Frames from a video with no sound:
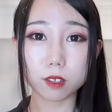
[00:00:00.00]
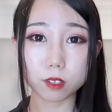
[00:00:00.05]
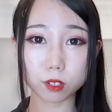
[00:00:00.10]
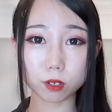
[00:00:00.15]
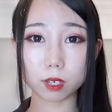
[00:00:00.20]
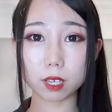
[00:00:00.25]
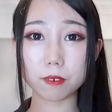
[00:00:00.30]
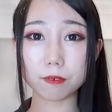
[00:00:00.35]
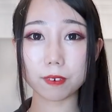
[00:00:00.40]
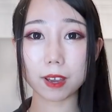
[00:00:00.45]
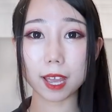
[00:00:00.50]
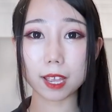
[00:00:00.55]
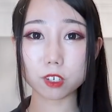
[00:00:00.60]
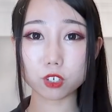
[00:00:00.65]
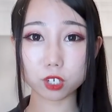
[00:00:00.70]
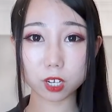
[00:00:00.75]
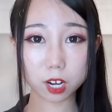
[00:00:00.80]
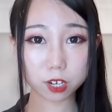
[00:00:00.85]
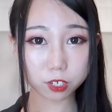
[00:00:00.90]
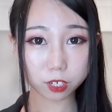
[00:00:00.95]
So if I
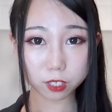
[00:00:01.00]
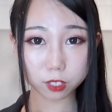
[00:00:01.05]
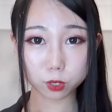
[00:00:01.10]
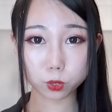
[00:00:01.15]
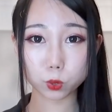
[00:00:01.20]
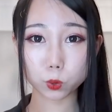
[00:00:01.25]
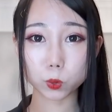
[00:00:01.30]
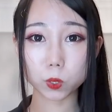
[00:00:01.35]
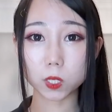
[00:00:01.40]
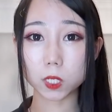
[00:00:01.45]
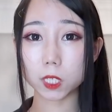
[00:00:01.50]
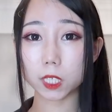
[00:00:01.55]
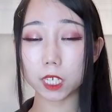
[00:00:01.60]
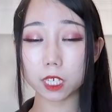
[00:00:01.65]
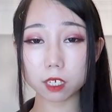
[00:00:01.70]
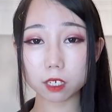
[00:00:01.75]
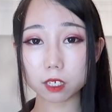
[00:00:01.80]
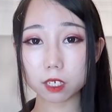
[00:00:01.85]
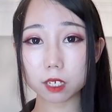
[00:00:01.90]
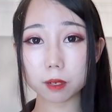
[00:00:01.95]
change it to
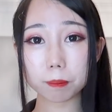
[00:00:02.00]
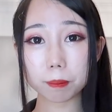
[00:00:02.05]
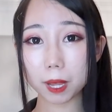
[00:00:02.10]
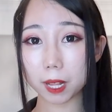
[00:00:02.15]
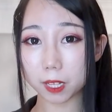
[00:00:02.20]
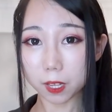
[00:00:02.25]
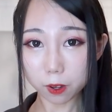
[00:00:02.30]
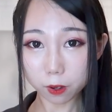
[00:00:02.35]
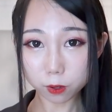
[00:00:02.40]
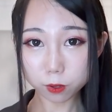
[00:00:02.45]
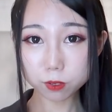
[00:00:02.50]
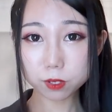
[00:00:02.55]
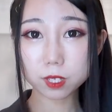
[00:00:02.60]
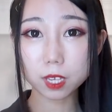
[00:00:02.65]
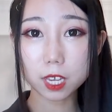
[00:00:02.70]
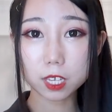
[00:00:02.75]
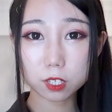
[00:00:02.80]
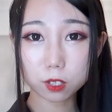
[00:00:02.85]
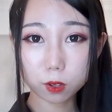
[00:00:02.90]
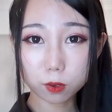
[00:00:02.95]
clear
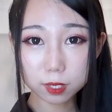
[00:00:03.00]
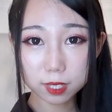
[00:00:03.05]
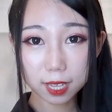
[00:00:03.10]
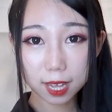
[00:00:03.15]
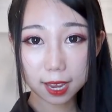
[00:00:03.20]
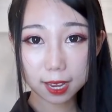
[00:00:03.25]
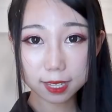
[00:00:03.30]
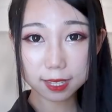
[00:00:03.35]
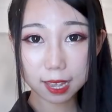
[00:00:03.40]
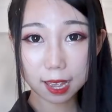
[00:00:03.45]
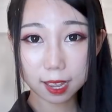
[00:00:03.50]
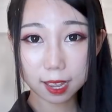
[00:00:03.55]
pantyhose, it looks like